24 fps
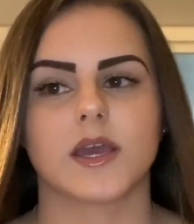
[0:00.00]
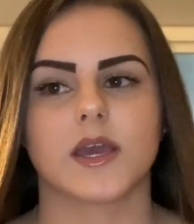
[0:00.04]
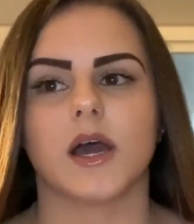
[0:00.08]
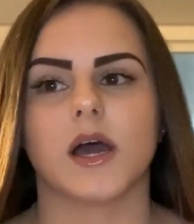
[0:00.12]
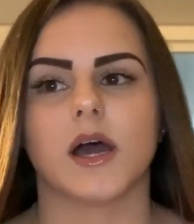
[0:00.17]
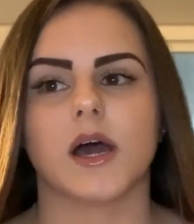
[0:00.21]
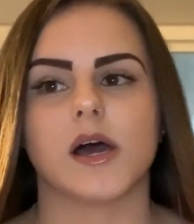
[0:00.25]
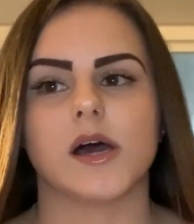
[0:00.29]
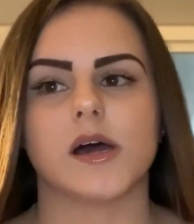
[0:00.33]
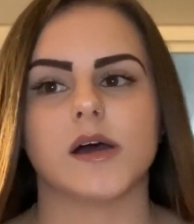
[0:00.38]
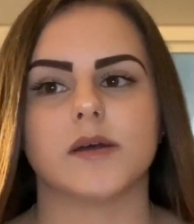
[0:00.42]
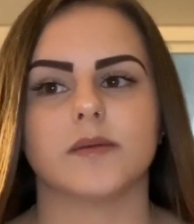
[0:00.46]

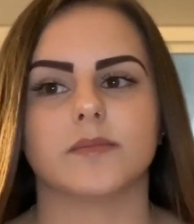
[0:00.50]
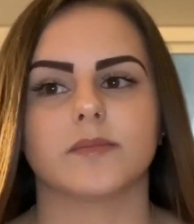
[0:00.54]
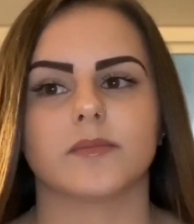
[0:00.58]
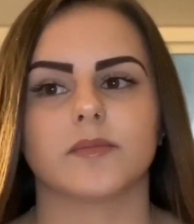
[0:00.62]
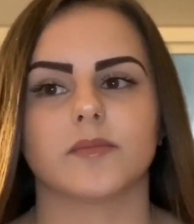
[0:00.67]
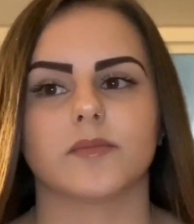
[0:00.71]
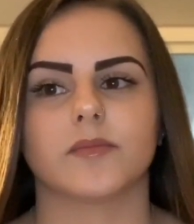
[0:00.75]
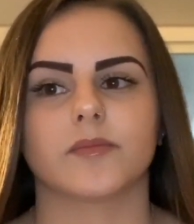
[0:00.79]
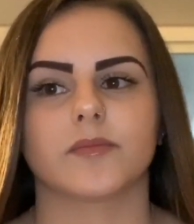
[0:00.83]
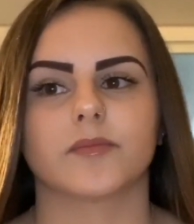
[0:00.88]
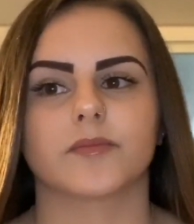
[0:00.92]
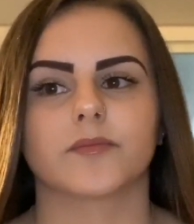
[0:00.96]

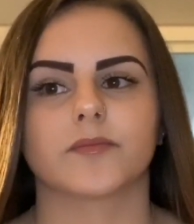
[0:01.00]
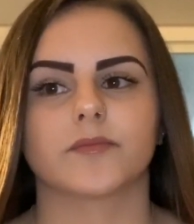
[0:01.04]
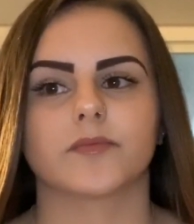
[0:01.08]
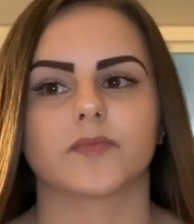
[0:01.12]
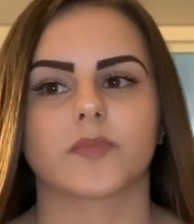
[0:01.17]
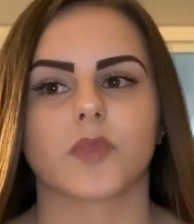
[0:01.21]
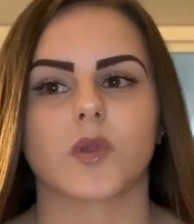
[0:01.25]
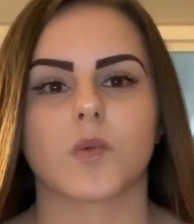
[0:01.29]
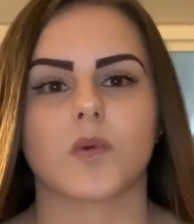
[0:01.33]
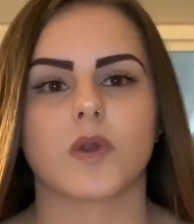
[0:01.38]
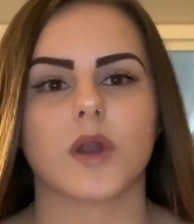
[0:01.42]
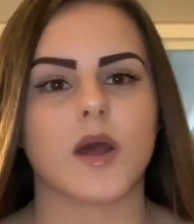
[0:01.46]

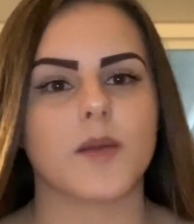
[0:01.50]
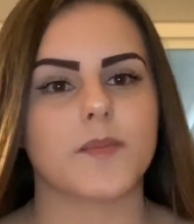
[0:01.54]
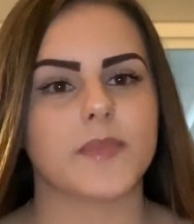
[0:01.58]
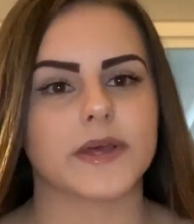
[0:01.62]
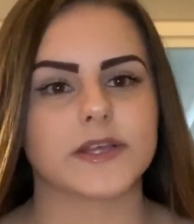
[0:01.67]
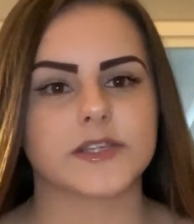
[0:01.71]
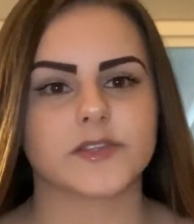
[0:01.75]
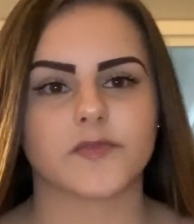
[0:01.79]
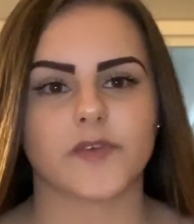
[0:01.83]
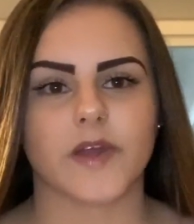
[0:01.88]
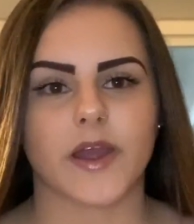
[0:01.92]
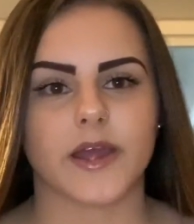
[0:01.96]
We're not
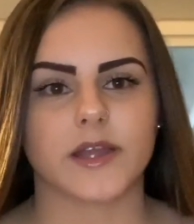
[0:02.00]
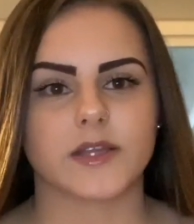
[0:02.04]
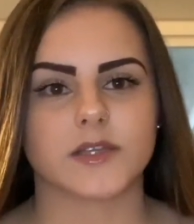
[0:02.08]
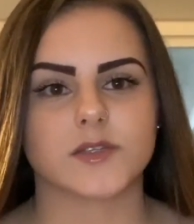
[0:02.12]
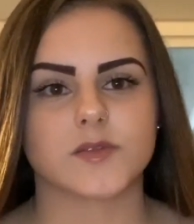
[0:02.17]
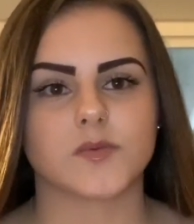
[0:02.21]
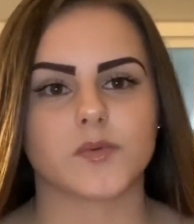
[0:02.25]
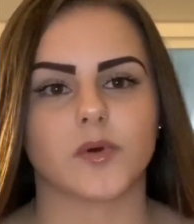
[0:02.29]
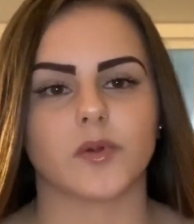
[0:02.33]
best friends.